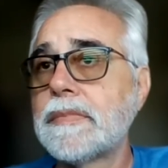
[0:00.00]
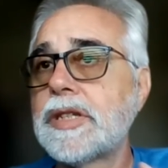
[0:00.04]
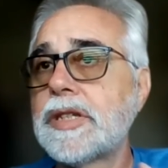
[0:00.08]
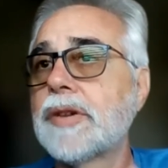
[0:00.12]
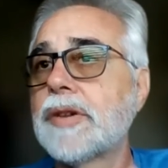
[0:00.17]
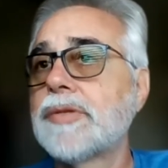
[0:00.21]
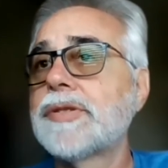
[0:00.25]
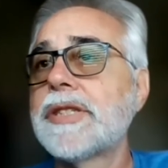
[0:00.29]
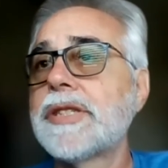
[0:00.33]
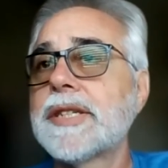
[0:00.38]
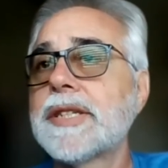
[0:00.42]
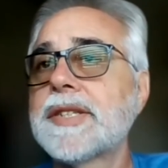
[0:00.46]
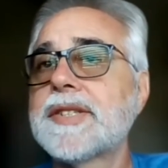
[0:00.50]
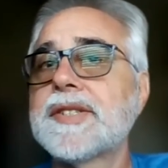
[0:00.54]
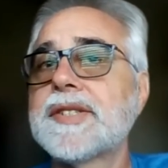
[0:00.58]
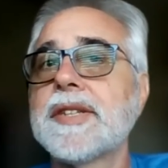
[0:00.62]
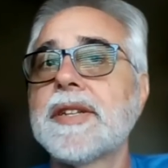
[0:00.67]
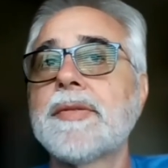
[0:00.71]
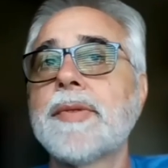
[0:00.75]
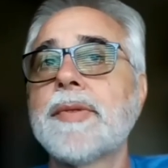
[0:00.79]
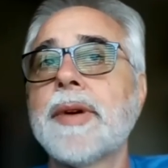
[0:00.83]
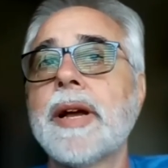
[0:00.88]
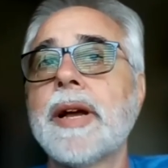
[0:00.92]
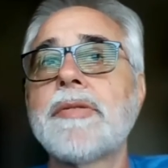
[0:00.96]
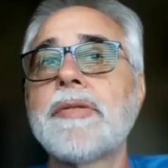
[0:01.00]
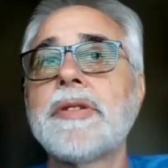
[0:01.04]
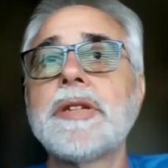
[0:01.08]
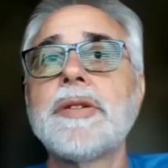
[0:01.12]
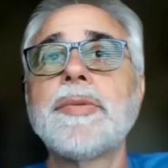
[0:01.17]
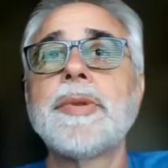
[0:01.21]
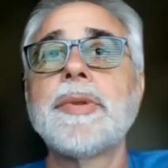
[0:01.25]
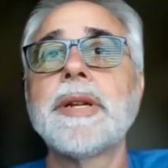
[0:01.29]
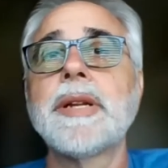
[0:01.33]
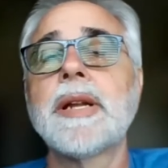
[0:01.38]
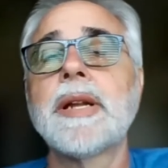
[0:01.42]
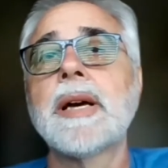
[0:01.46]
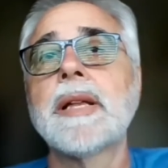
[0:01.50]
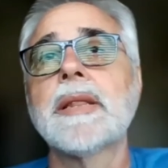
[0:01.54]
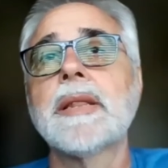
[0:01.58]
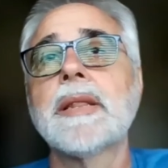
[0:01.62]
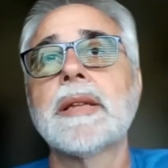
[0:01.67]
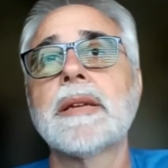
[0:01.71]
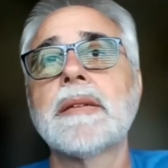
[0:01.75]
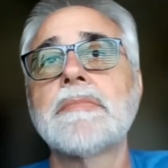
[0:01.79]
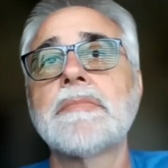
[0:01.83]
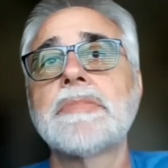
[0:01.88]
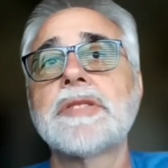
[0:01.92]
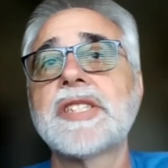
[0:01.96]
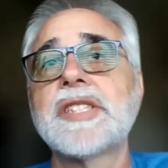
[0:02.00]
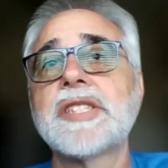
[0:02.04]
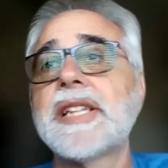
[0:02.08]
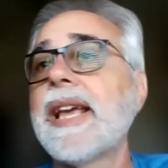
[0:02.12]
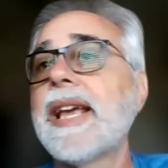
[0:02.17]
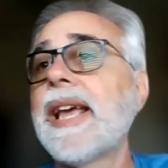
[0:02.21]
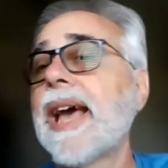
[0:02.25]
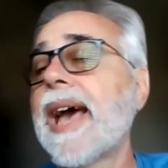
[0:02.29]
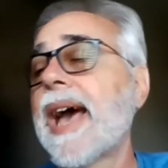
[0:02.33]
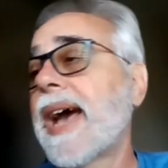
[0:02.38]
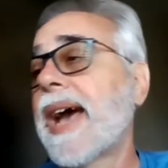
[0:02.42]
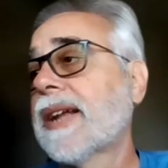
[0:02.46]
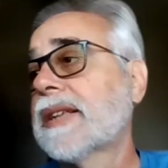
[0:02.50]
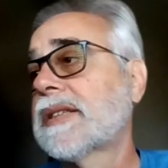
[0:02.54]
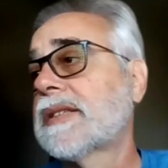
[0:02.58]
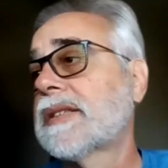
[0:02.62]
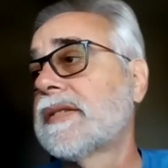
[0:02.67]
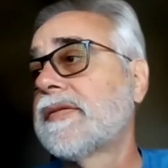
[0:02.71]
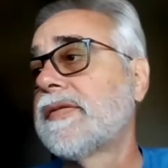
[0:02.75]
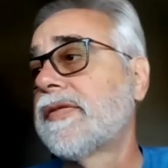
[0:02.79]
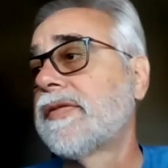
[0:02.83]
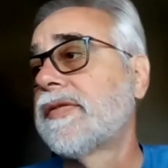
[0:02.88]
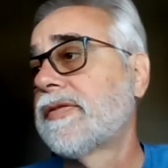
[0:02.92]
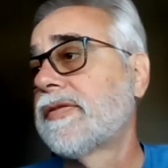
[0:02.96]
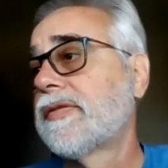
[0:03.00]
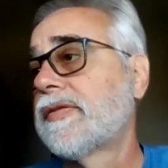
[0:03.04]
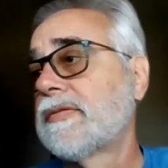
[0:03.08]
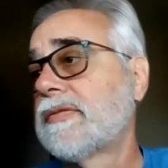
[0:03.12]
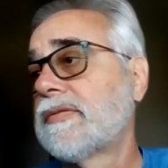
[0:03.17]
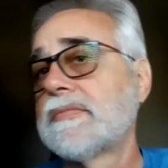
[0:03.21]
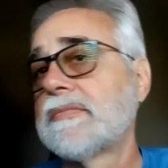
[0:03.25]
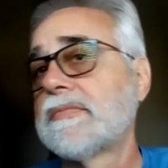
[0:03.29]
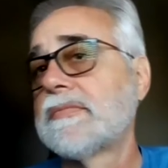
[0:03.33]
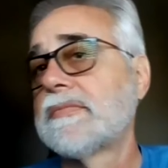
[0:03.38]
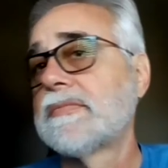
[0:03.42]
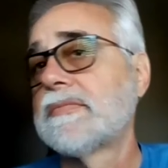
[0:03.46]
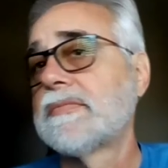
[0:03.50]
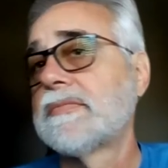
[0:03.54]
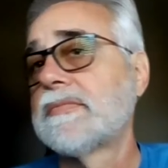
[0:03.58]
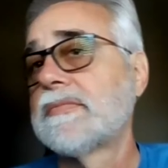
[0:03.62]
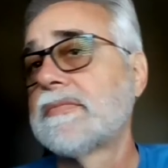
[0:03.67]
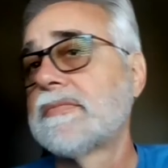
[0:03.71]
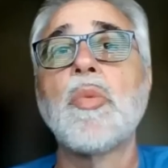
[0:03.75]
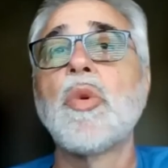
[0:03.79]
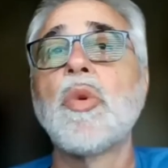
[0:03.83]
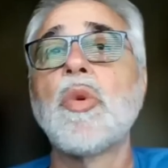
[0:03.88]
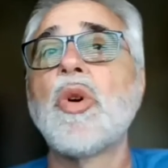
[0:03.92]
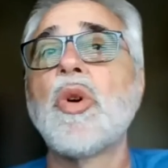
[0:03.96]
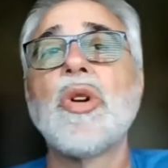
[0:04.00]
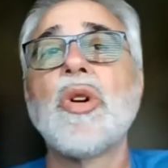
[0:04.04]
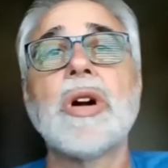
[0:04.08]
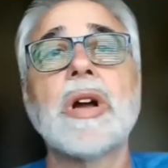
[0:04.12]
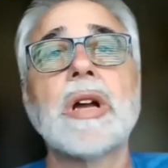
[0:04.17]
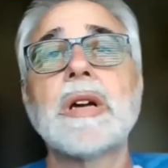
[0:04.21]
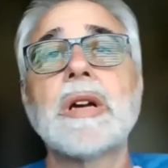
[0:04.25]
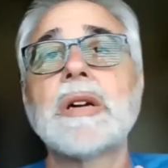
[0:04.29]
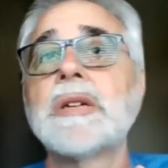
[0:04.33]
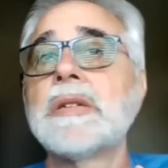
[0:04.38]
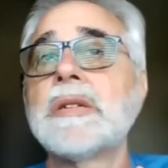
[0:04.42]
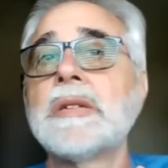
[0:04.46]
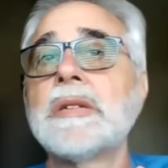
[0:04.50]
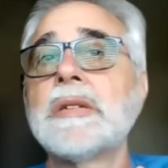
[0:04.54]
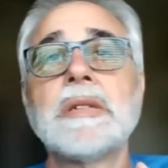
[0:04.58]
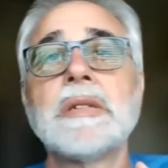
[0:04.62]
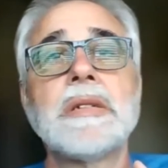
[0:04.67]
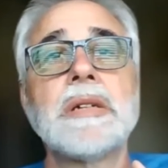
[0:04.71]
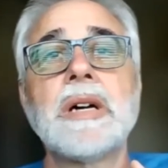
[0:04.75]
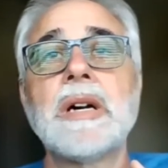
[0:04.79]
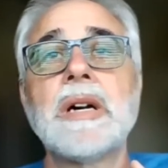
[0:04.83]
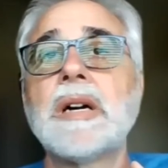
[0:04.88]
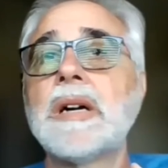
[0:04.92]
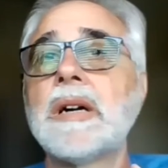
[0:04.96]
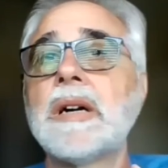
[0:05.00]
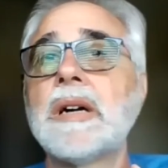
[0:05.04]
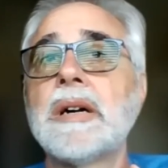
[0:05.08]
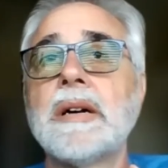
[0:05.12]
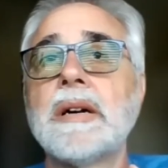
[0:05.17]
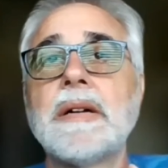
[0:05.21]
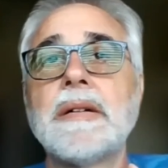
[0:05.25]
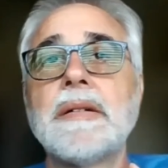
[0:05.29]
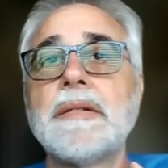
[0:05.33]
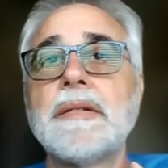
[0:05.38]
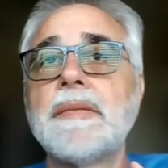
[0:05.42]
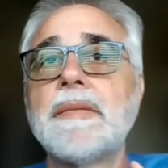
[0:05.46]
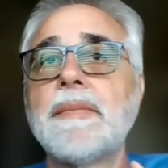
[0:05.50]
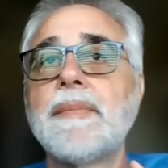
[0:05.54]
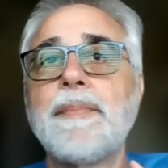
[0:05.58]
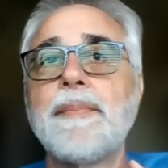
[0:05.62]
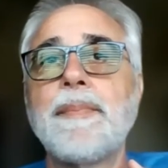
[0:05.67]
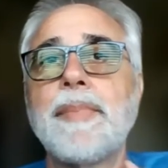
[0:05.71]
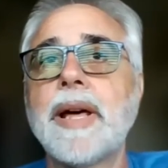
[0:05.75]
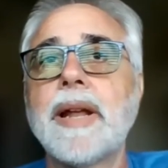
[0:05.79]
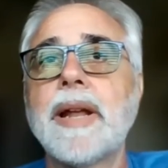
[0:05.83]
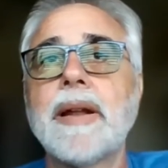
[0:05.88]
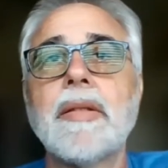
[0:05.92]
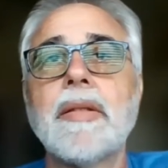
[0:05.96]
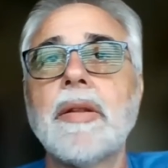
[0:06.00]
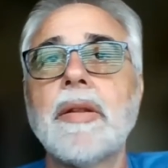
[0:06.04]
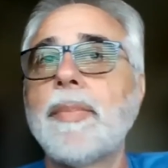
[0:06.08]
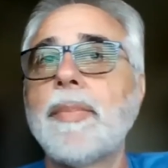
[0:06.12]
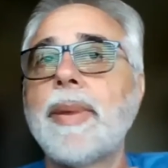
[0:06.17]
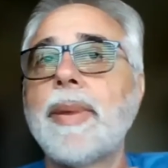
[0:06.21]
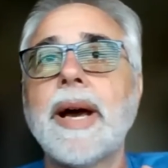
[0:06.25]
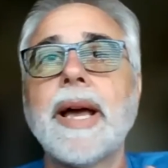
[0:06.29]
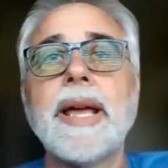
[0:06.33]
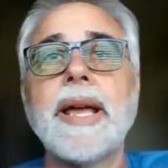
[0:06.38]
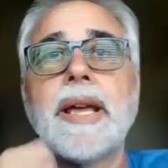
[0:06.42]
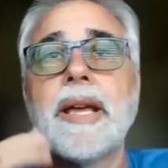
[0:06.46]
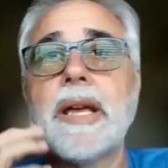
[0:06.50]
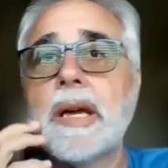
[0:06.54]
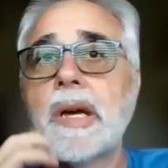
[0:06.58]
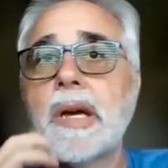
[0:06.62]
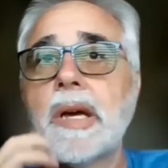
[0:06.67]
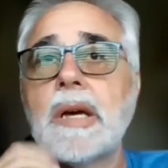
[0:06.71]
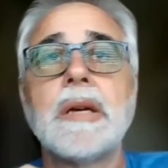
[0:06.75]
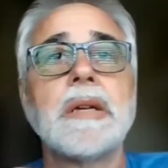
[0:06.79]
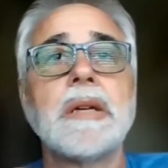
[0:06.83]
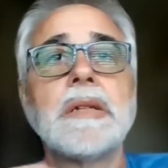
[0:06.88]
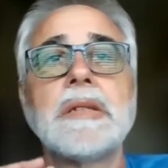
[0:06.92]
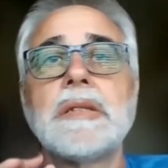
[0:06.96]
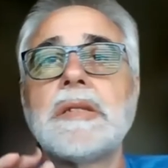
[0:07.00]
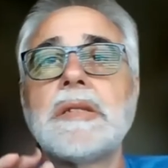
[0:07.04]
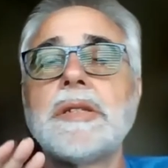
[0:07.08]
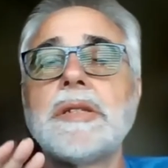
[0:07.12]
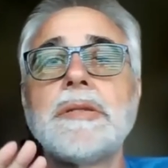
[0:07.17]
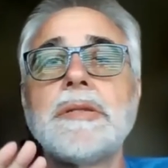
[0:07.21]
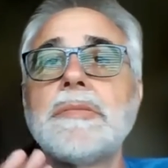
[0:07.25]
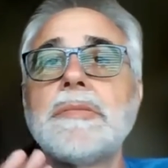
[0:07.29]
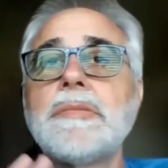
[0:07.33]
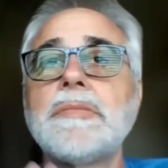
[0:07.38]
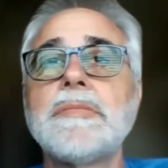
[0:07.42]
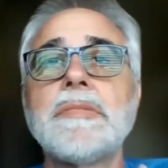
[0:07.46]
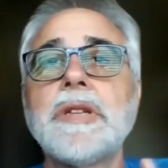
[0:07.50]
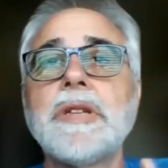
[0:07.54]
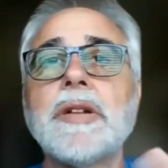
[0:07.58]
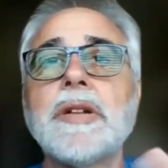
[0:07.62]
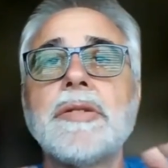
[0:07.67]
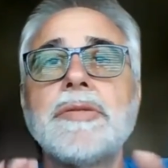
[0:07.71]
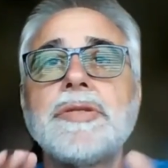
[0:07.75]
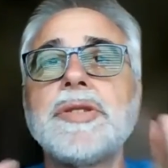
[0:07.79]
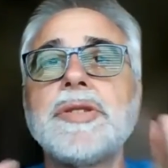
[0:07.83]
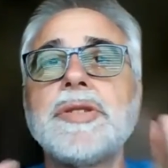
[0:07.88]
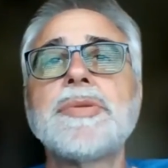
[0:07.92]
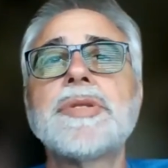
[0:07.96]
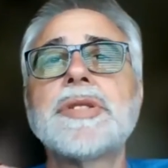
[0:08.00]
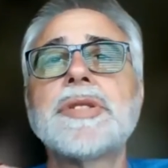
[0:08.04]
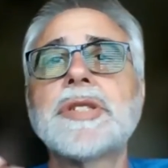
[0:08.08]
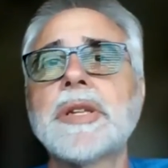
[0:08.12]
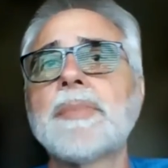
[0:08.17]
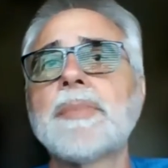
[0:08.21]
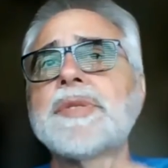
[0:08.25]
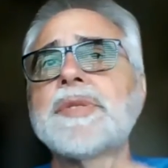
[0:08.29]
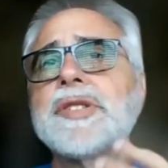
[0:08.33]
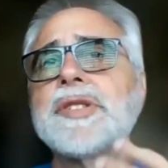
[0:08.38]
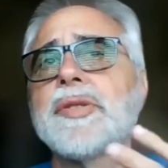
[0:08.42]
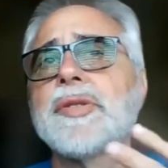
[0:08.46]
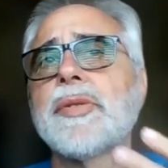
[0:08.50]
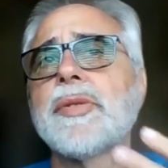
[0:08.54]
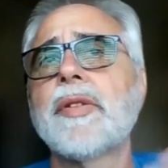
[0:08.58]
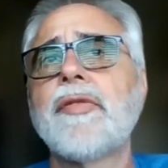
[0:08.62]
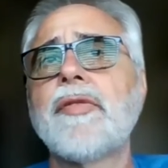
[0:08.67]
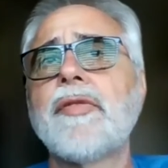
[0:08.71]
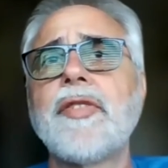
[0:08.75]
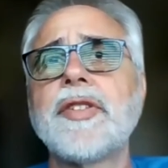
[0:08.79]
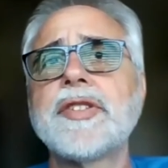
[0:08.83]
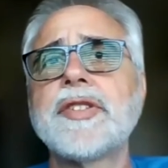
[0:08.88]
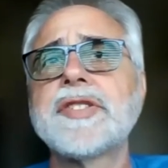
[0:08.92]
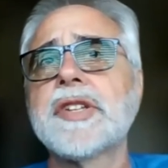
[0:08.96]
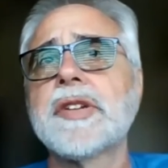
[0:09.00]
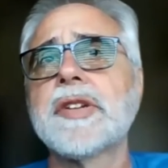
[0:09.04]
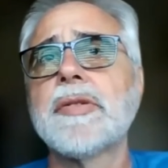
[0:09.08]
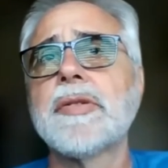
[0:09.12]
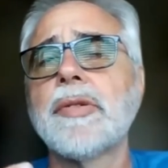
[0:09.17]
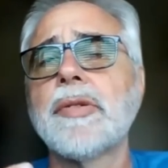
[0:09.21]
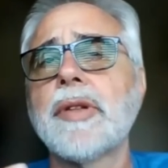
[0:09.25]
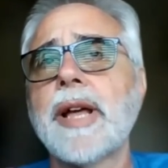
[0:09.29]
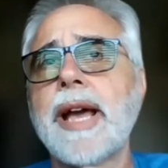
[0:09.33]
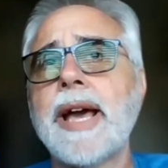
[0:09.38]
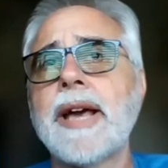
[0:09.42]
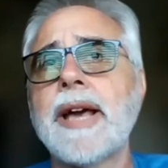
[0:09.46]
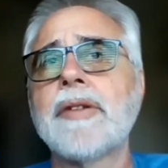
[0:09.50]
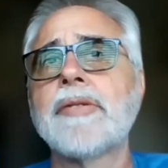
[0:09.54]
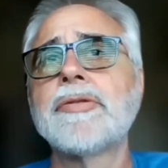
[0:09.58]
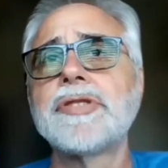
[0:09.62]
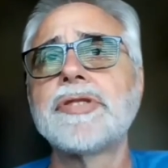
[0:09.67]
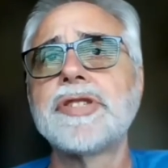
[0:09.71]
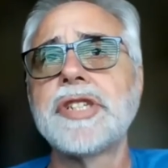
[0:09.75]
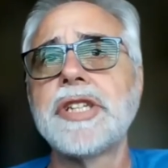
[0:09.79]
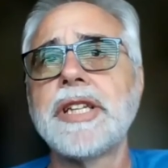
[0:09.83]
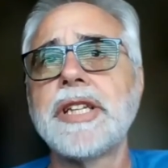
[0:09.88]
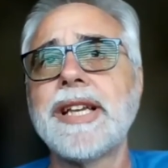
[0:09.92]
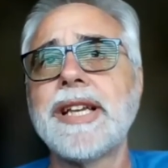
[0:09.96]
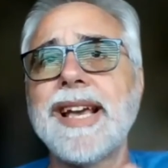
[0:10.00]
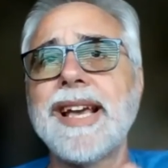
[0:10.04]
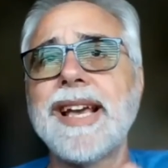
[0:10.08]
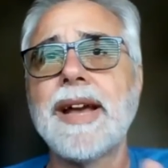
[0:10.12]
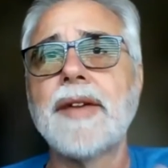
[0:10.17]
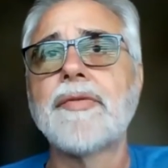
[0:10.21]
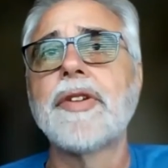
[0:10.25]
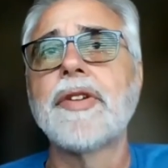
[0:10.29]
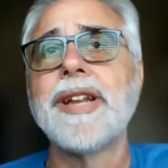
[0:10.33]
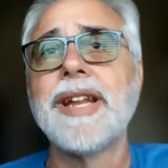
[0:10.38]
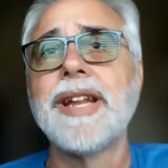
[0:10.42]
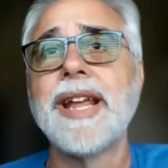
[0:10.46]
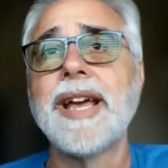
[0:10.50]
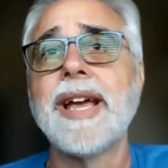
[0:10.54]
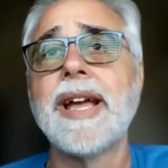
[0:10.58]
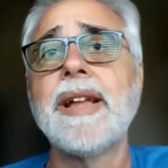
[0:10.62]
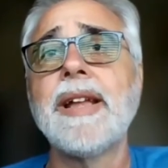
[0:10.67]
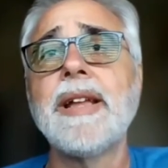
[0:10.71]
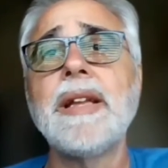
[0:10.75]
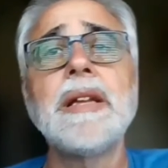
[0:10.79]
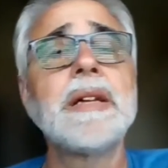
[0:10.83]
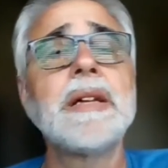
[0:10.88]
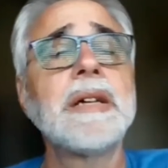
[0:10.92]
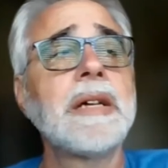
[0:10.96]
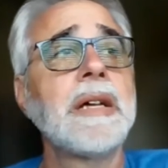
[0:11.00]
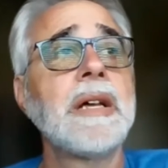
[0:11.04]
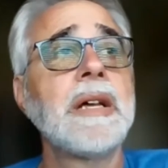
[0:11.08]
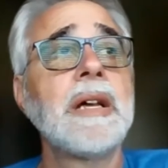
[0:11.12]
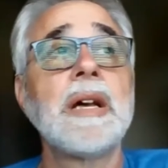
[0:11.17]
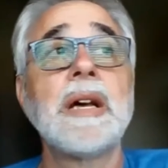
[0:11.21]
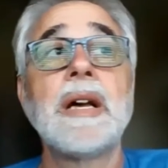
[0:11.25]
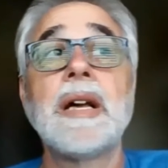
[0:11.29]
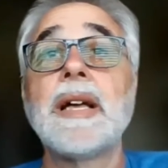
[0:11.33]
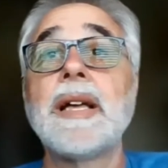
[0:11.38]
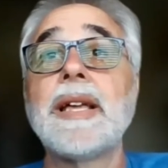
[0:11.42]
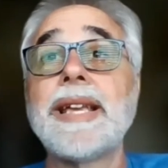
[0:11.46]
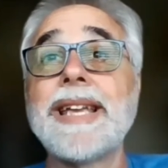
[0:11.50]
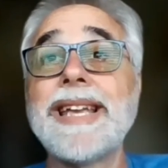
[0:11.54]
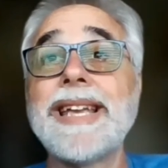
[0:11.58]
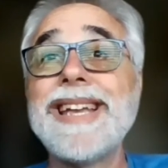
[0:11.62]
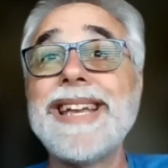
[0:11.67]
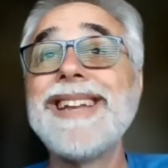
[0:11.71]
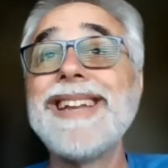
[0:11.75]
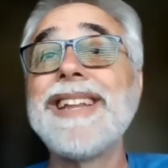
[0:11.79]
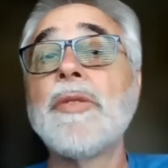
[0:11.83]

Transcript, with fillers: um, don't just sit around doing nothing. Stay active get out, walk, uh, pedal a bike, do you know, do some sort of physical energy every day.